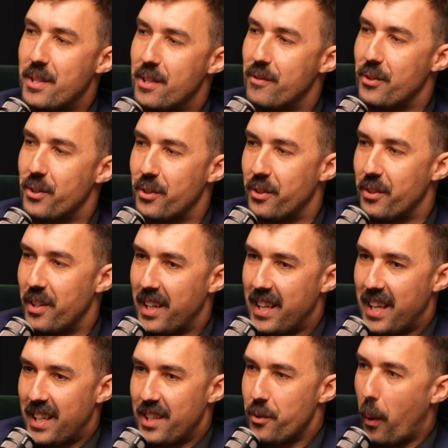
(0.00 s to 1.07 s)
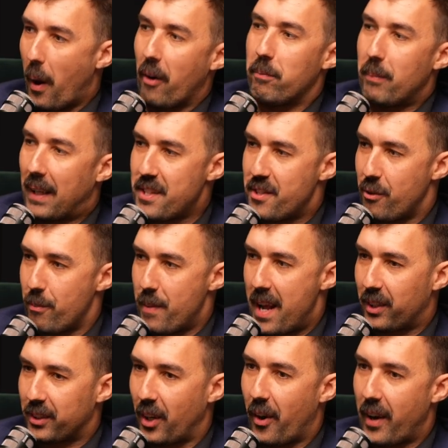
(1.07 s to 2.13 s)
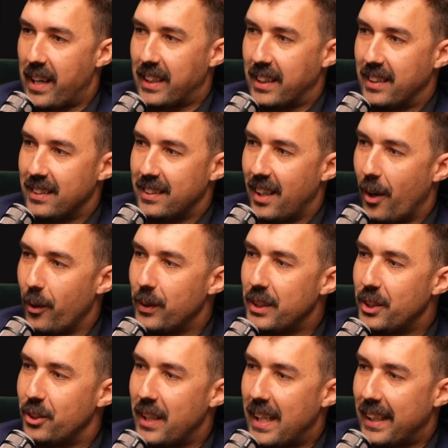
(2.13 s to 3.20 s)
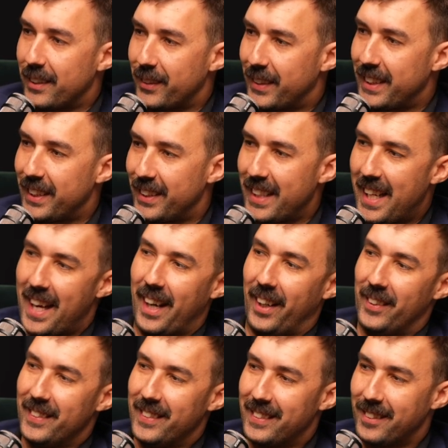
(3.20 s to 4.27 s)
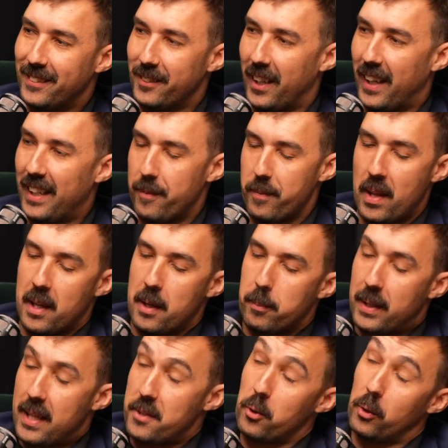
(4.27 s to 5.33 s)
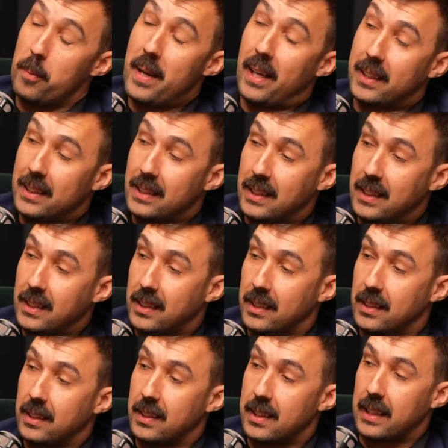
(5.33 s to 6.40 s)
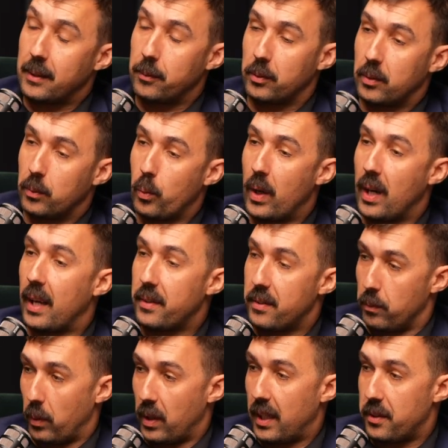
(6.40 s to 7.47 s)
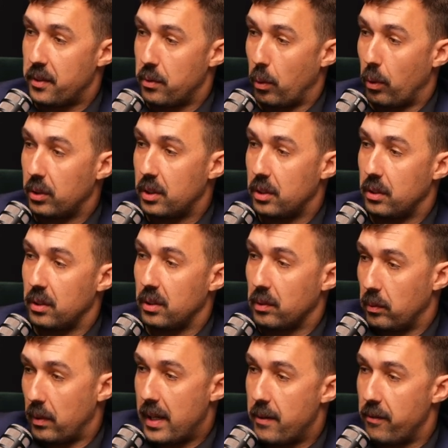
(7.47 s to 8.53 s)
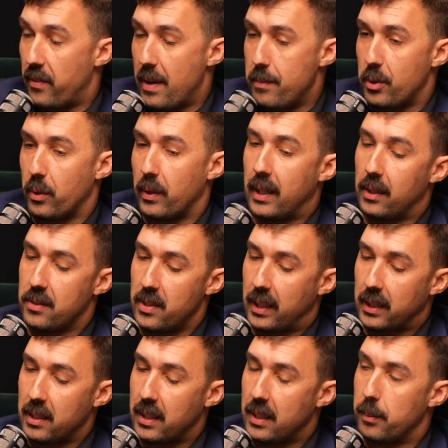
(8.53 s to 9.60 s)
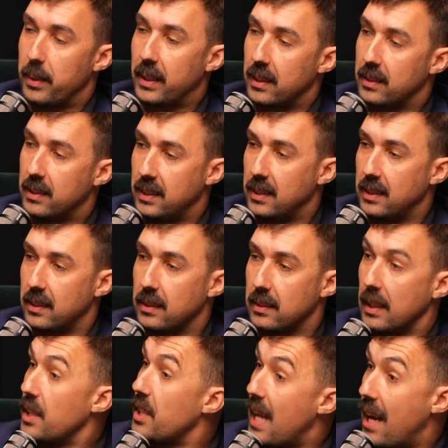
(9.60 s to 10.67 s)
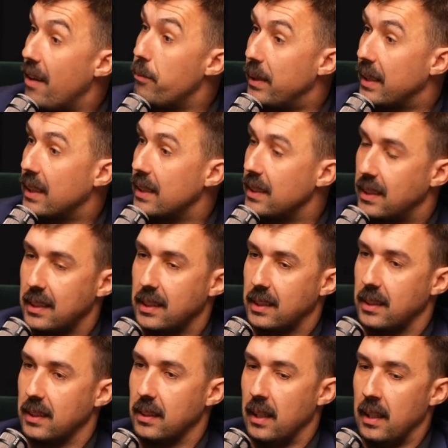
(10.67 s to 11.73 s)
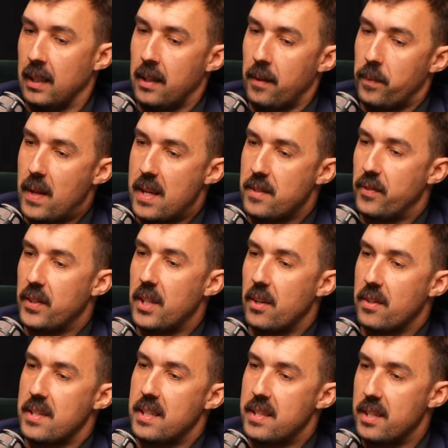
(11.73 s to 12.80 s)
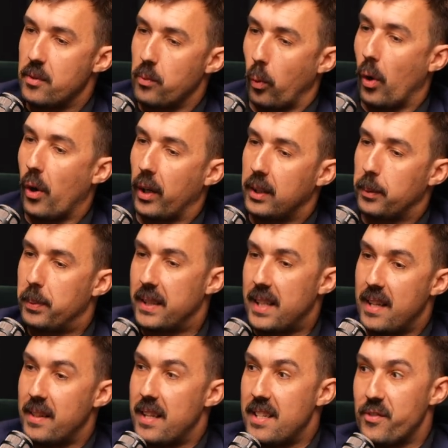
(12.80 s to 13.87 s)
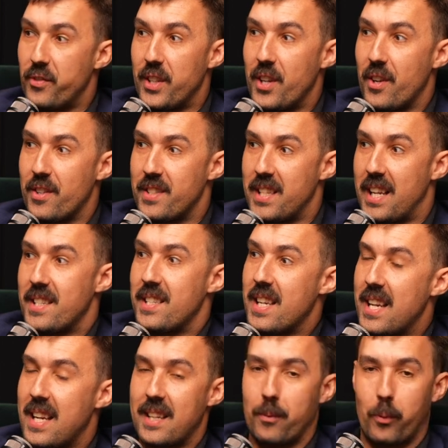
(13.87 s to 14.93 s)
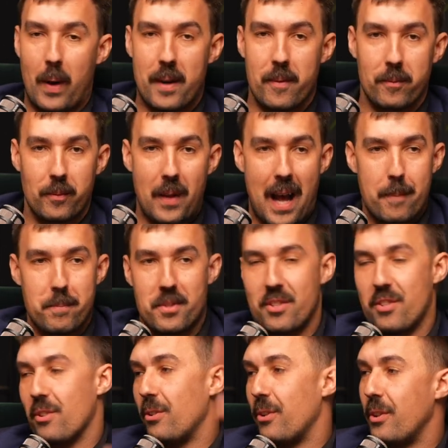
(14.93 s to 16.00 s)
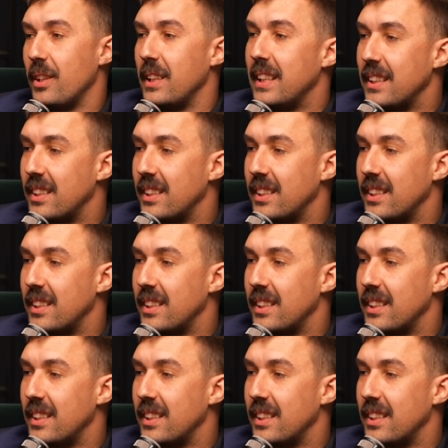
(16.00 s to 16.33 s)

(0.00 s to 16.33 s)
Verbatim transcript: interview 12 months from now going, holy shit, look at you now right? But it's all about consistency. When I when I talked to you in February, I was like, you need to be consistent, and mm. you have been consistent. There's videos that didn't work, but then there's videos that did went absolutely